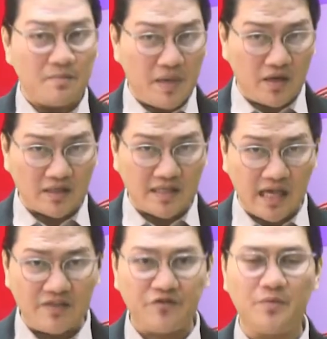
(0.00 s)
Because
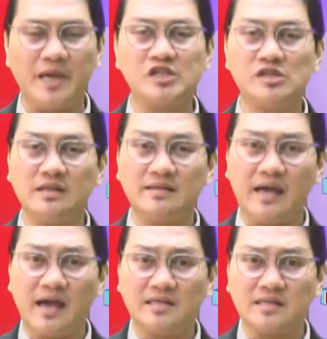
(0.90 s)
the informational
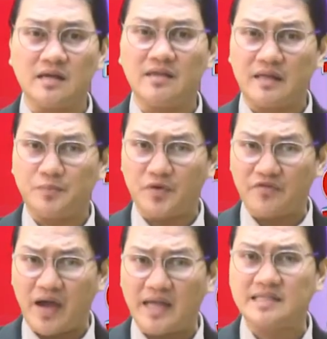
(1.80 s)
text that
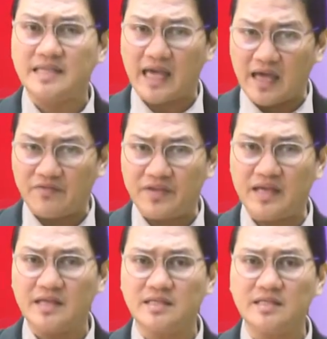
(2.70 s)
provides
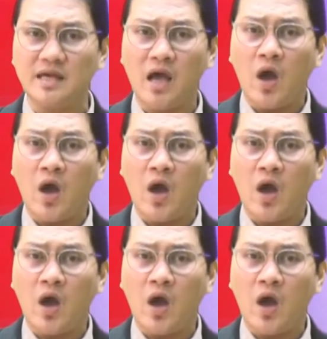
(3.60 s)
evidence